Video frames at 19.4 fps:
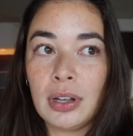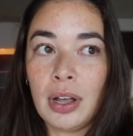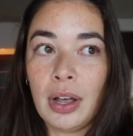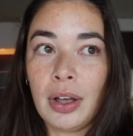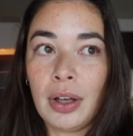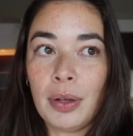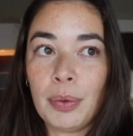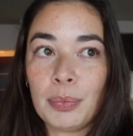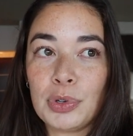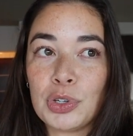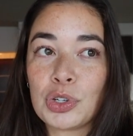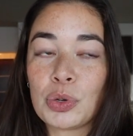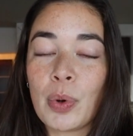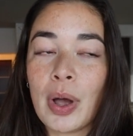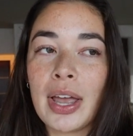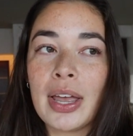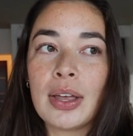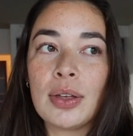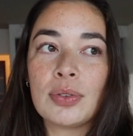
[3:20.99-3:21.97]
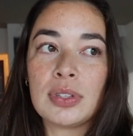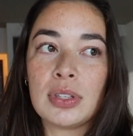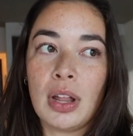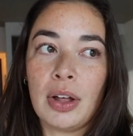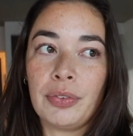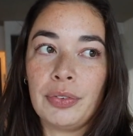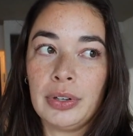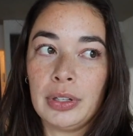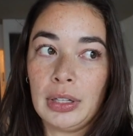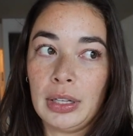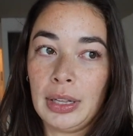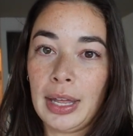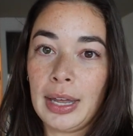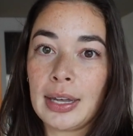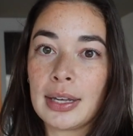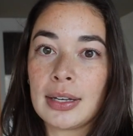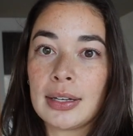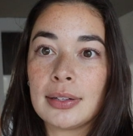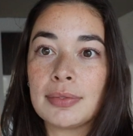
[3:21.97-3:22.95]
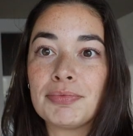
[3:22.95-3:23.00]
Um, Ushuaia is not really
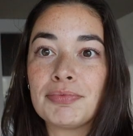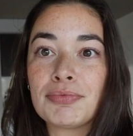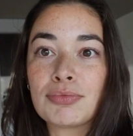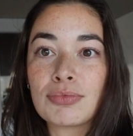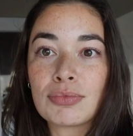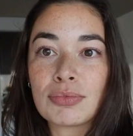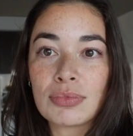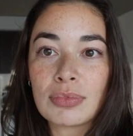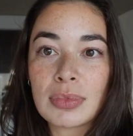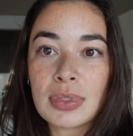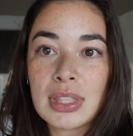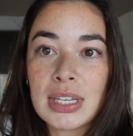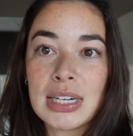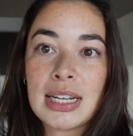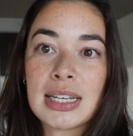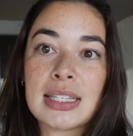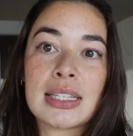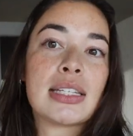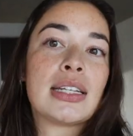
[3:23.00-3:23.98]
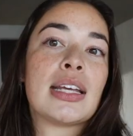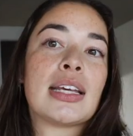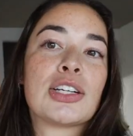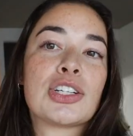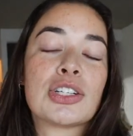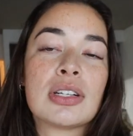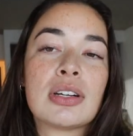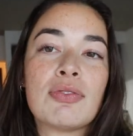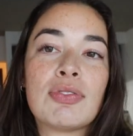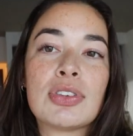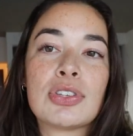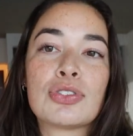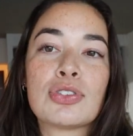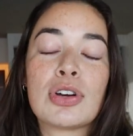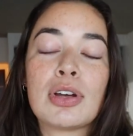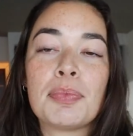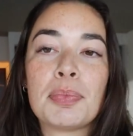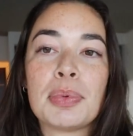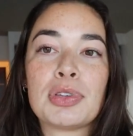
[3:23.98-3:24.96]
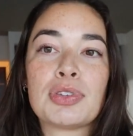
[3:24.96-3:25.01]
like a the destination of this
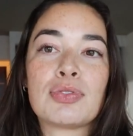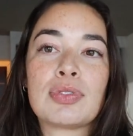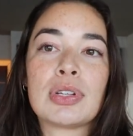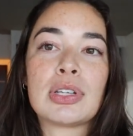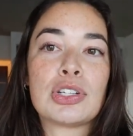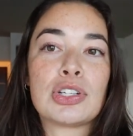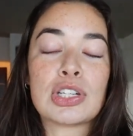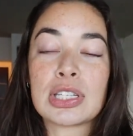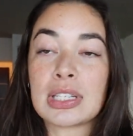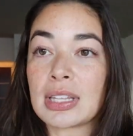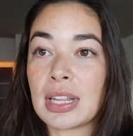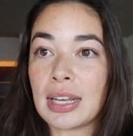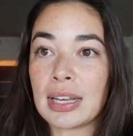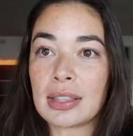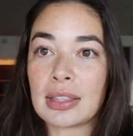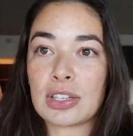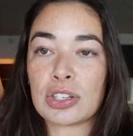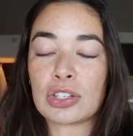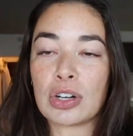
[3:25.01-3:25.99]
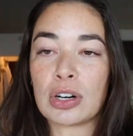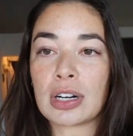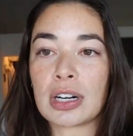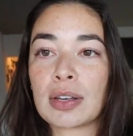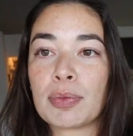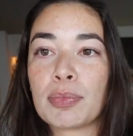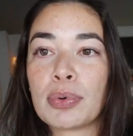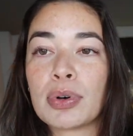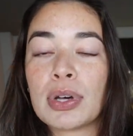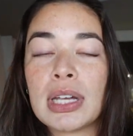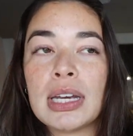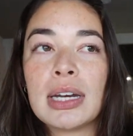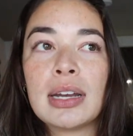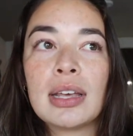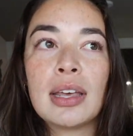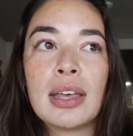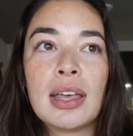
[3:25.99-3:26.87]
trip. It's really just like the starting point.